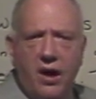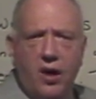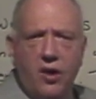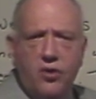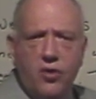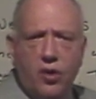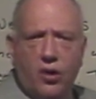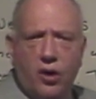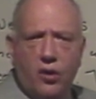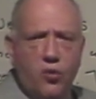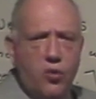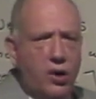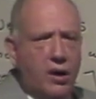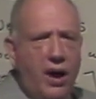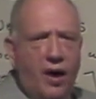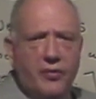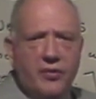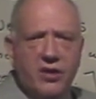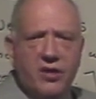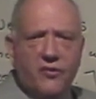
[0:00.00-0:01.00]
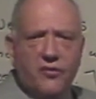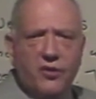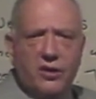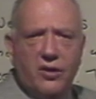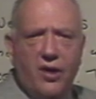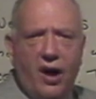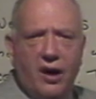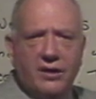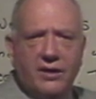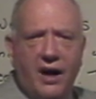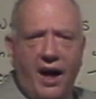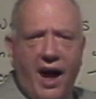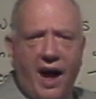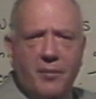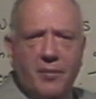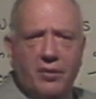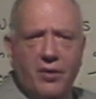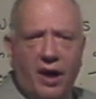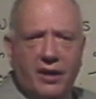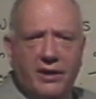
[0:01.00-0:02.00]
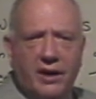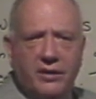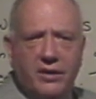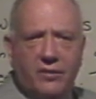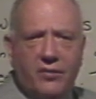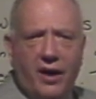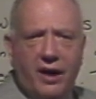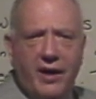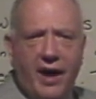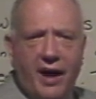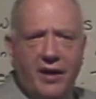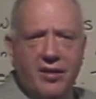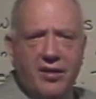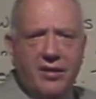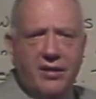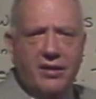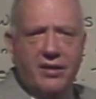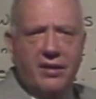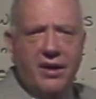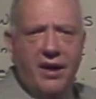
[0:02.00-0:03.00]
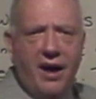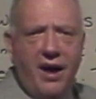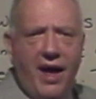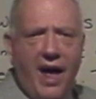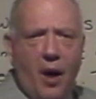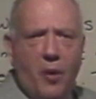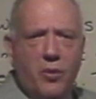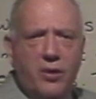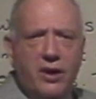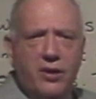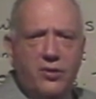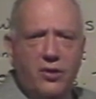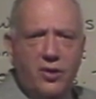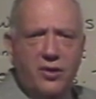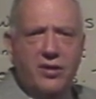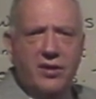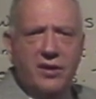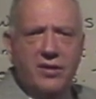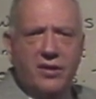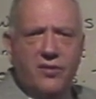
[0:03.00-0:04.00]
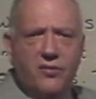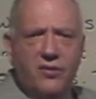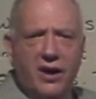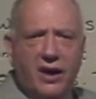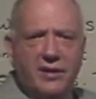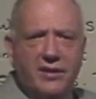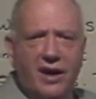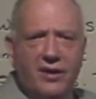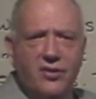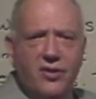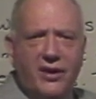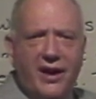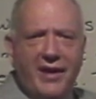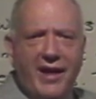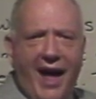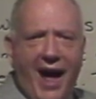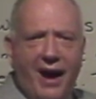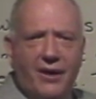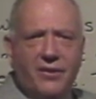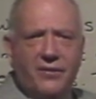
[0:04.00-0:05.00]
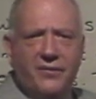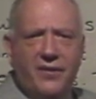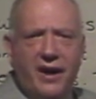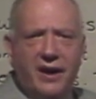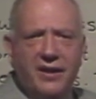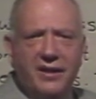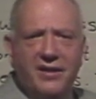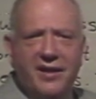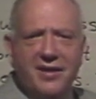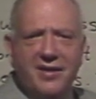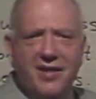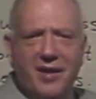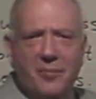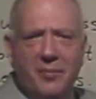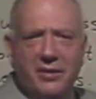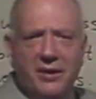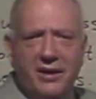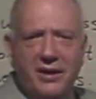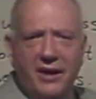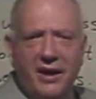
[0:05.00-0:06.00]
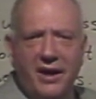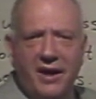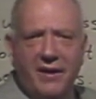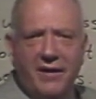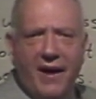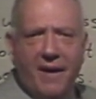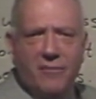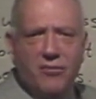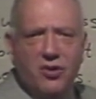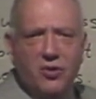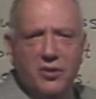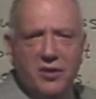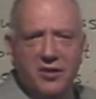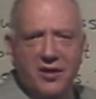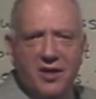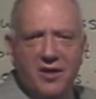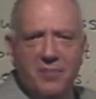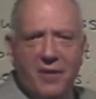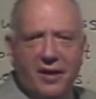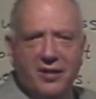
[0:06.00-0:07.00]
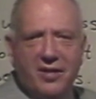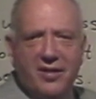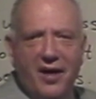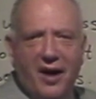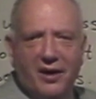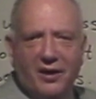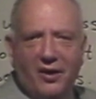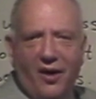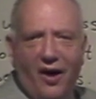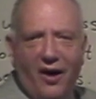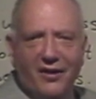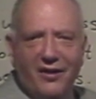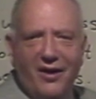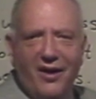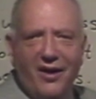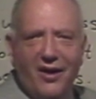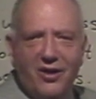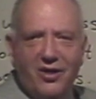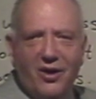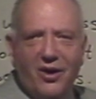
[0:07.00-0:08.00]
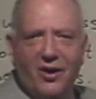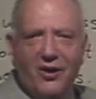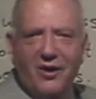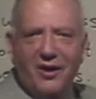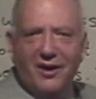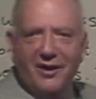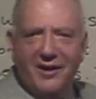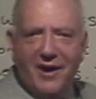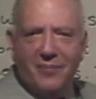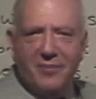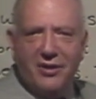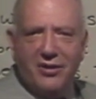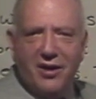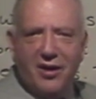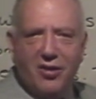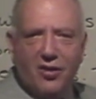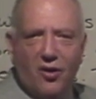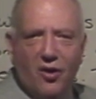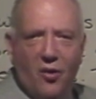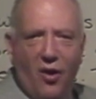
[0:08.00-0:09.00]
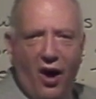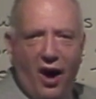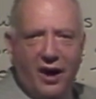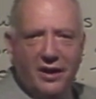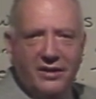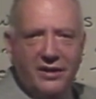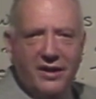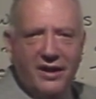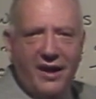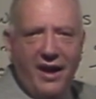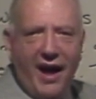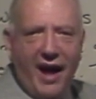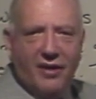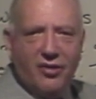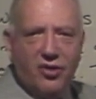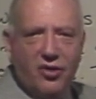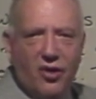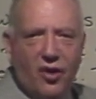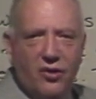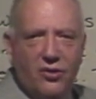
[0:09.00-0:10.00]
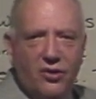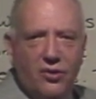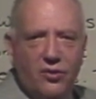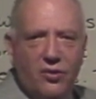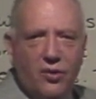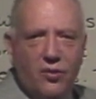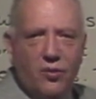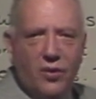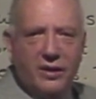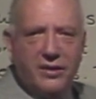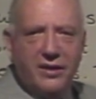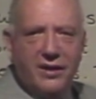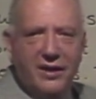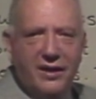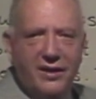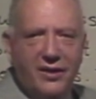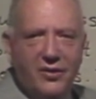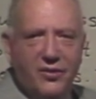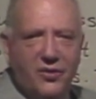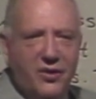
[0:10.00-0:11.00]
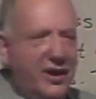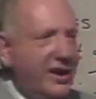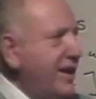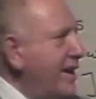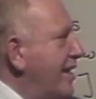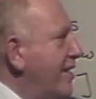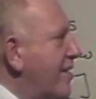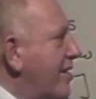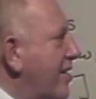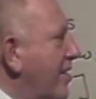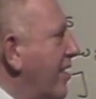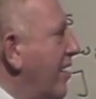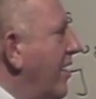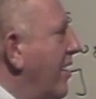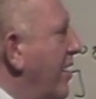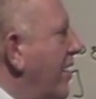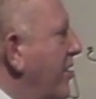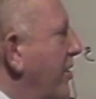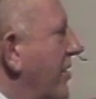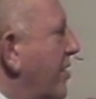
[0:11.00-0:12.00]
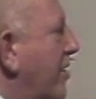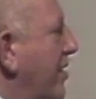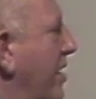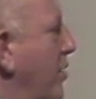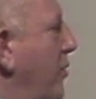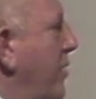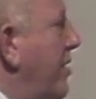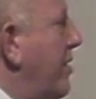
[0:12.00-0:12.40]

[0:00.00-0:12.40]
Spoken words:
you can work on this for a long time and not get the right answer. And when you do see the trick, then you get aggravated that somebody kept you in suspense that long. So let me just go on and show you what the trick is. You see,